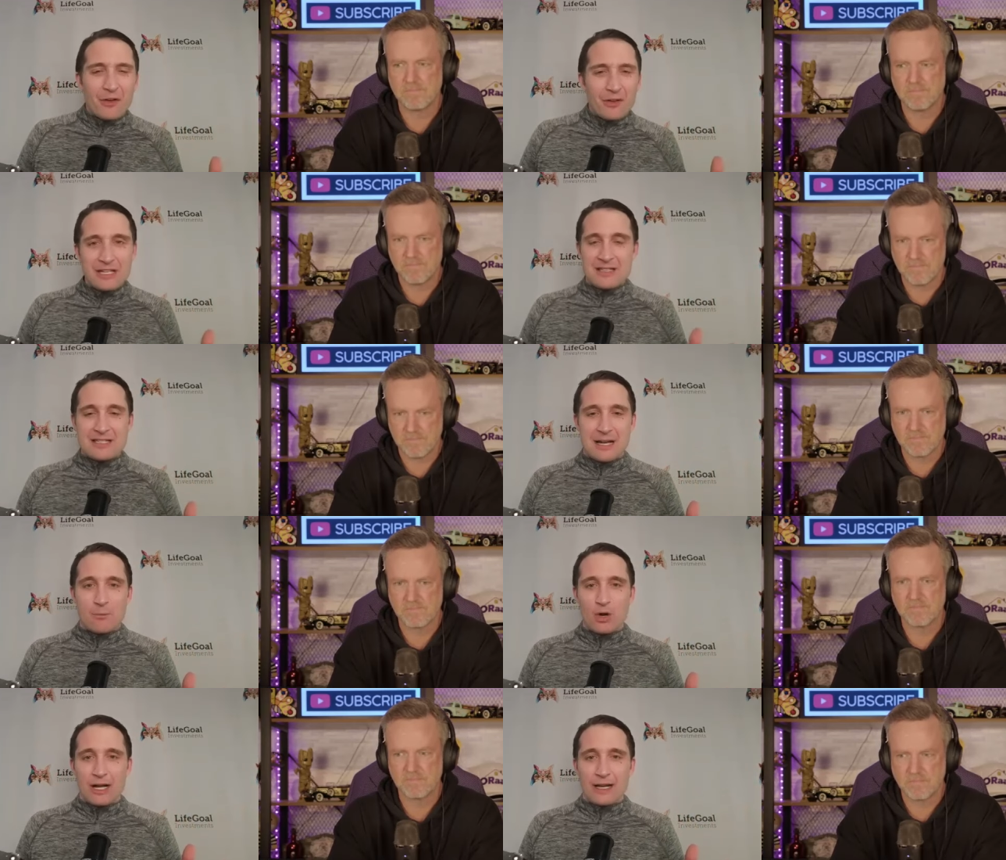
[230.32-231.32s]
Speaker 1: fully to
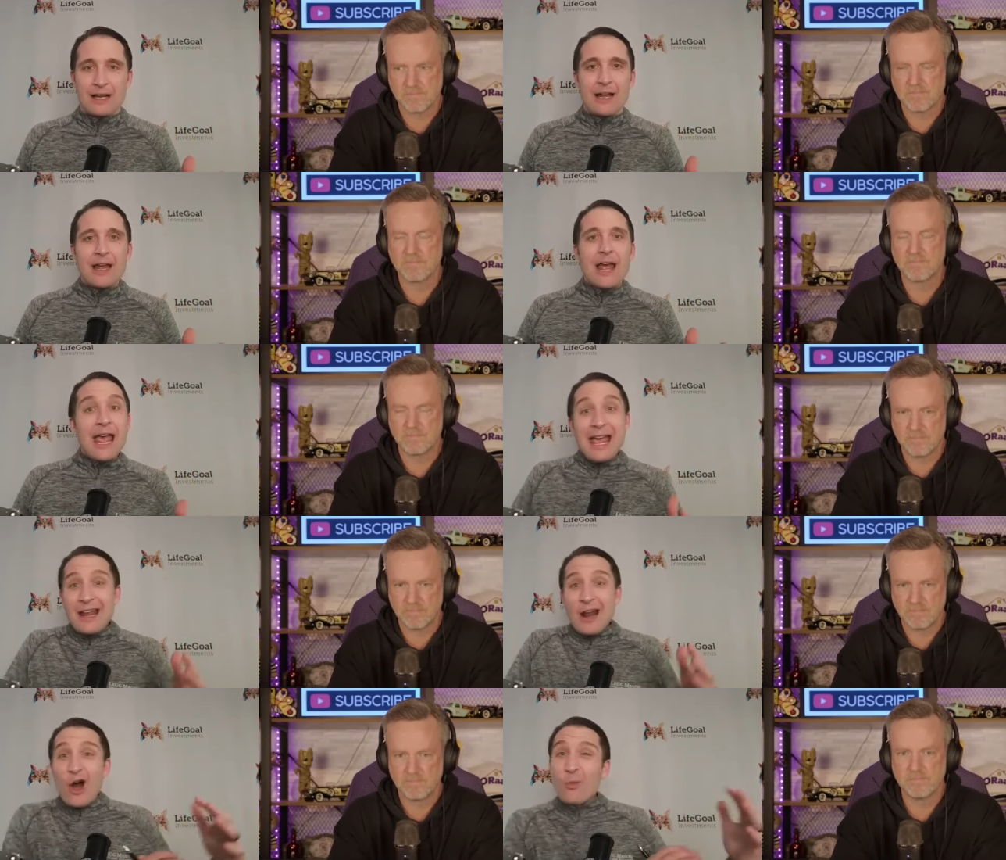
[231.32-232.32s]
someone.
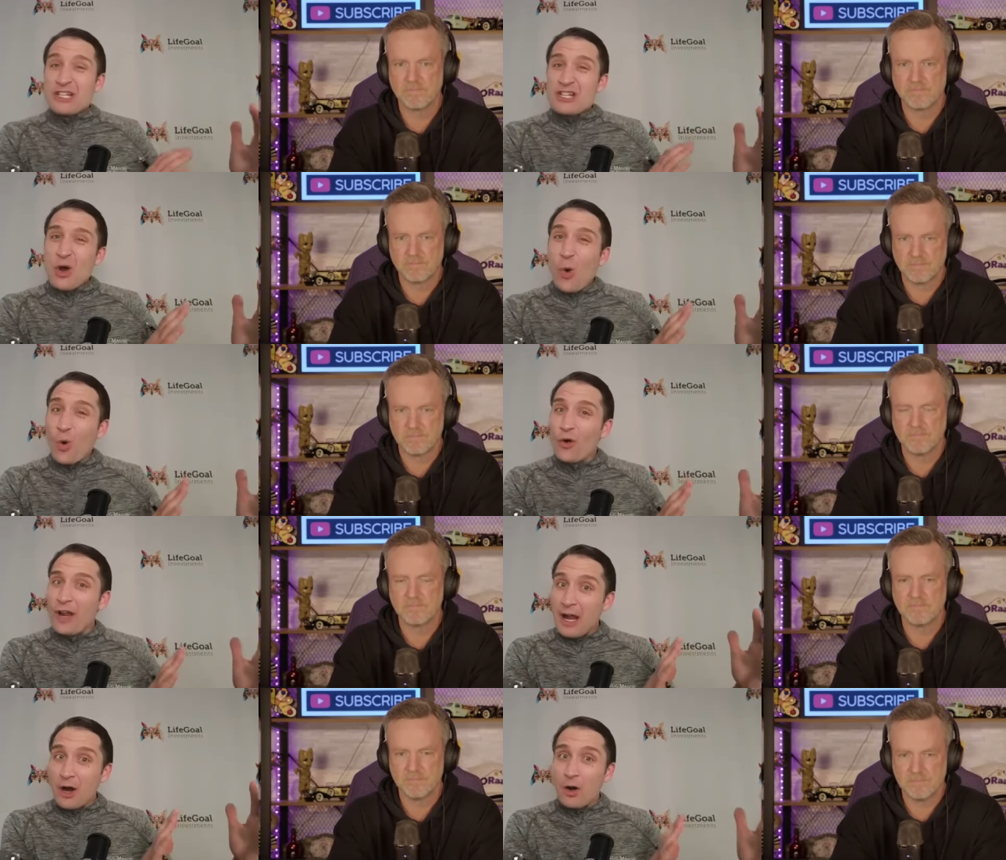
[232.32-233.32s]
And are we just
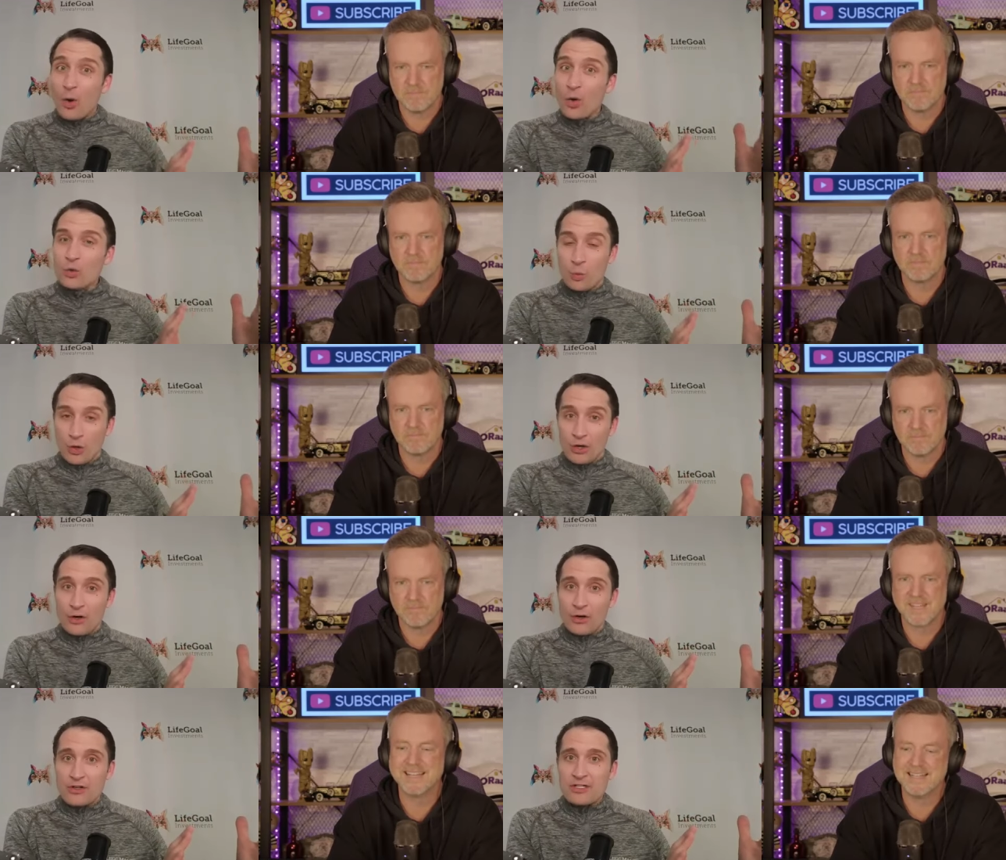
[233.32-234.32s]
hoarding our old
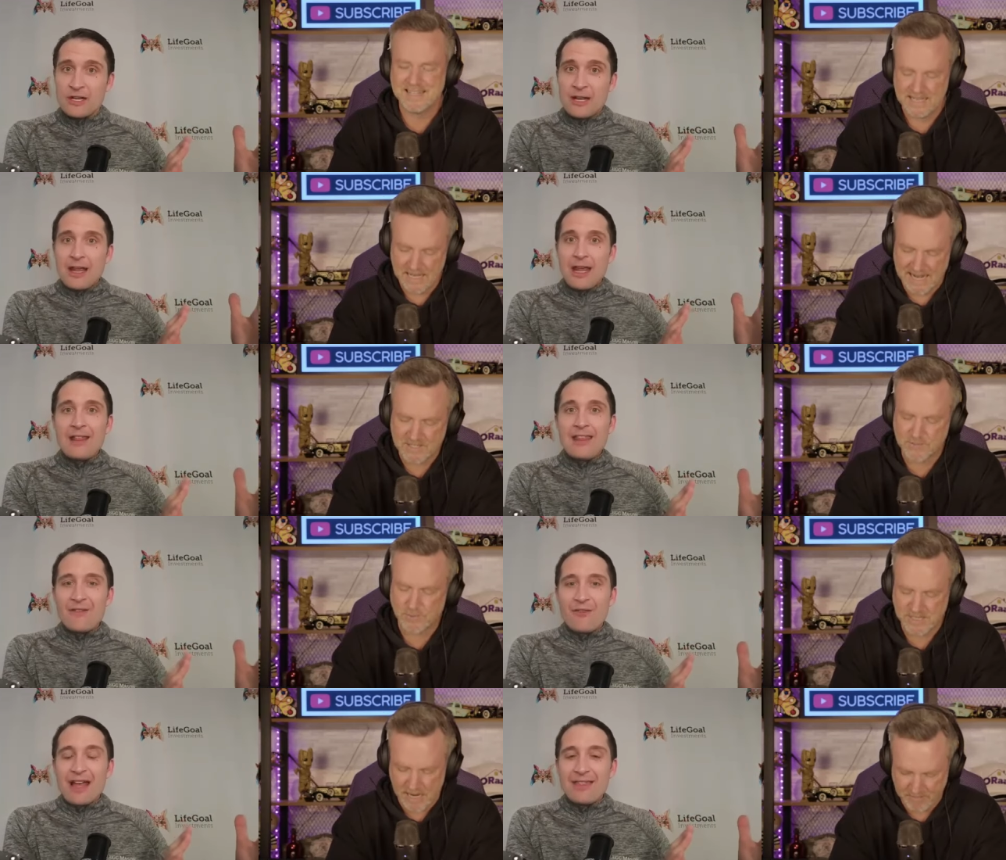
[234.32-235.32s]
workers?
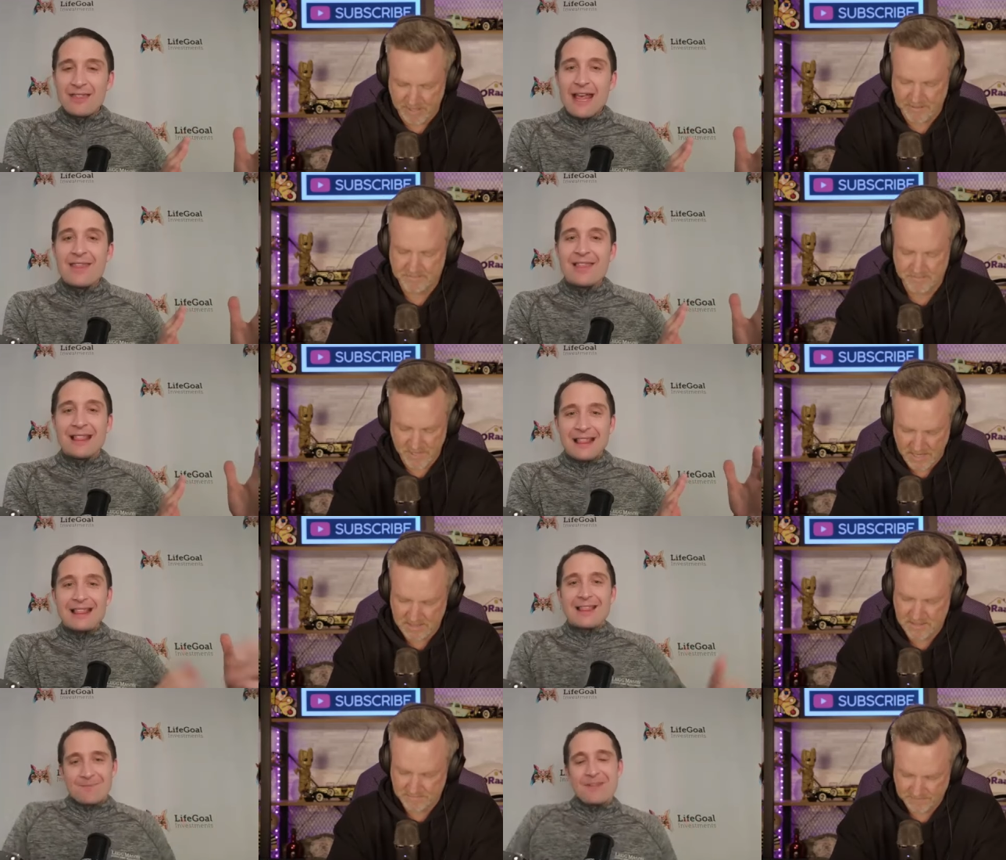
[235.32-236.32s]
That's what's happening.
Speaker 2: That,
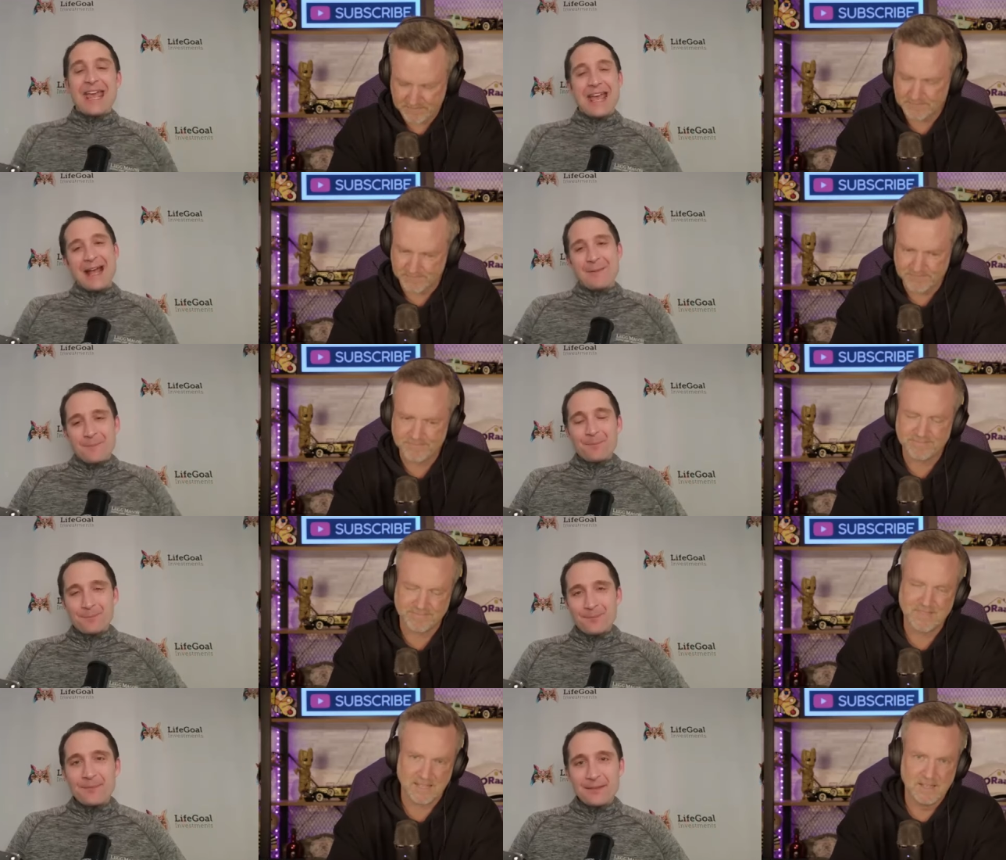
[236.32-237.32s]
yes. Yeah.
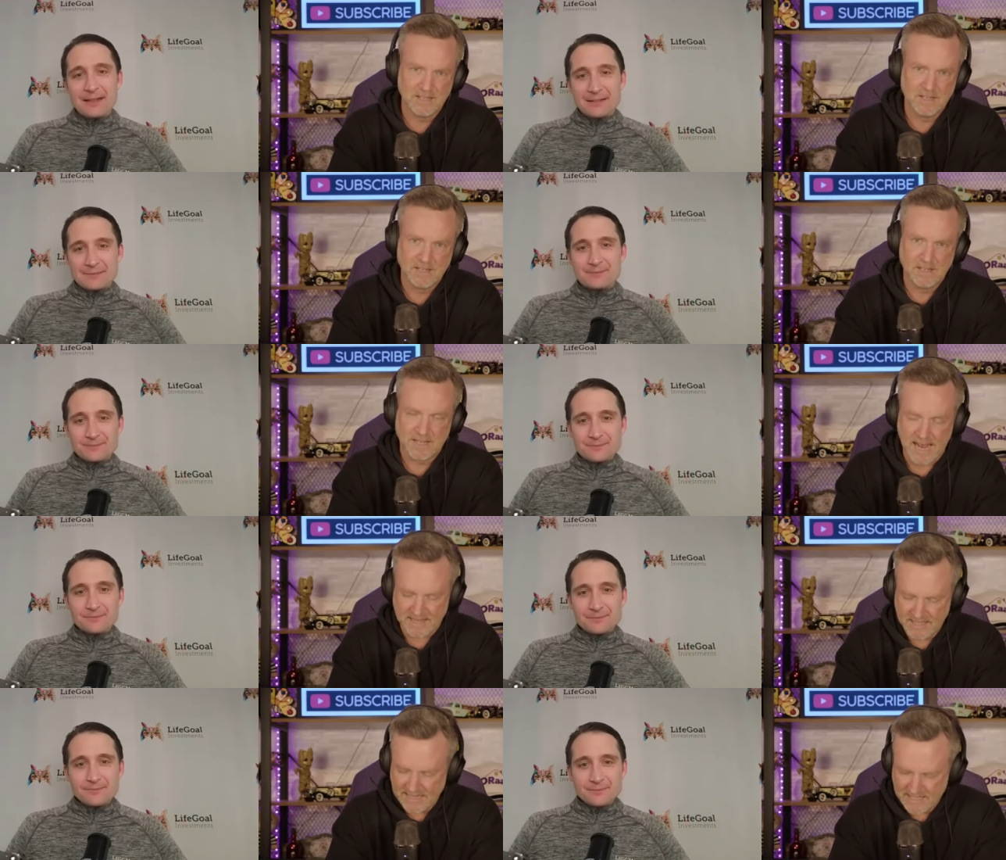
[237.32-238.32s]

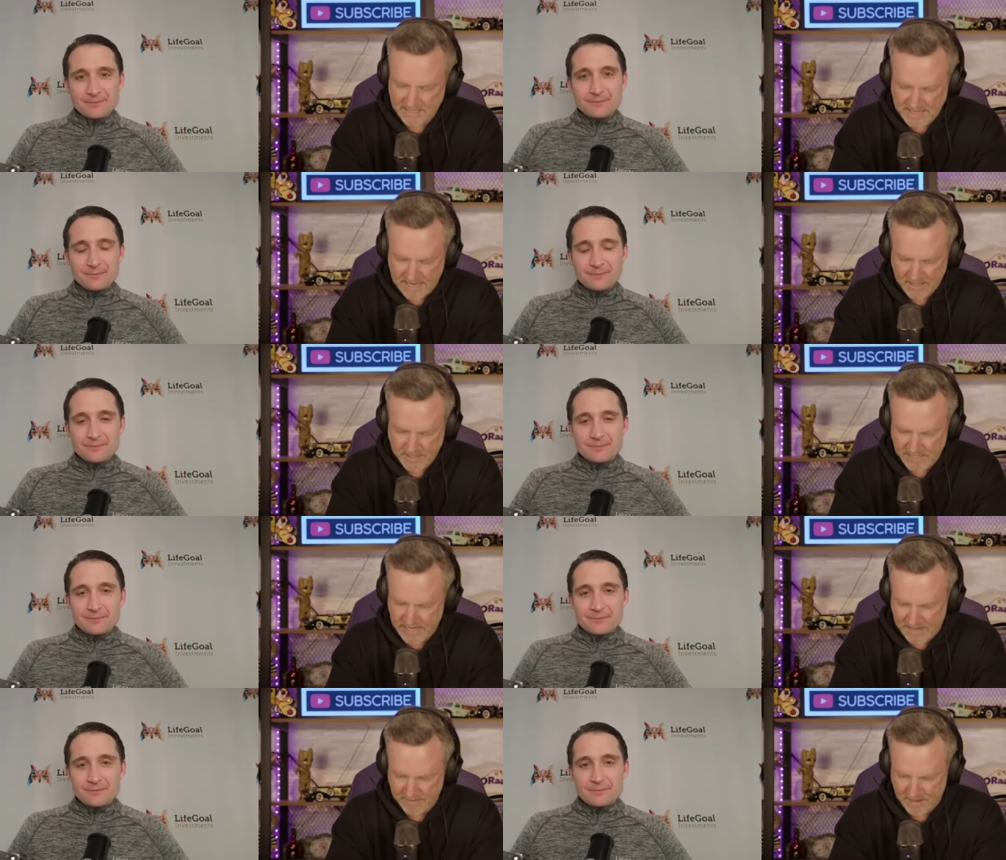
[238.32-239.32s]
Yeah, I think that's exact. Because
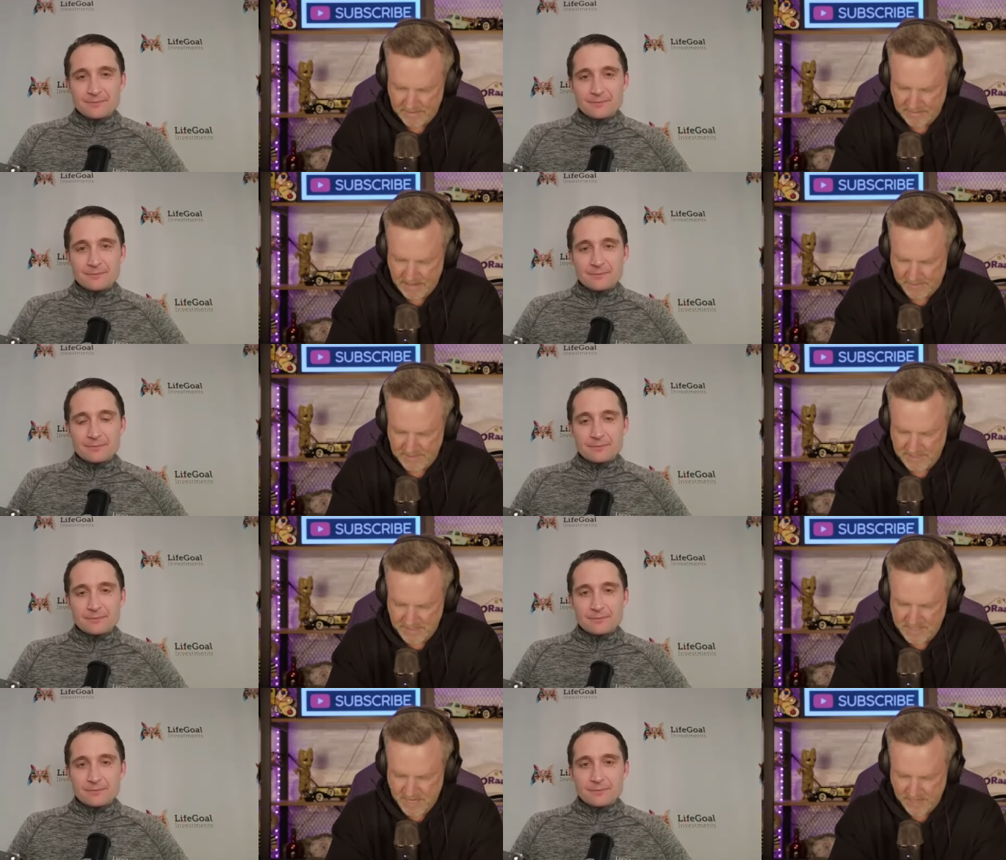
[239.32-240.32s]
again, I I was an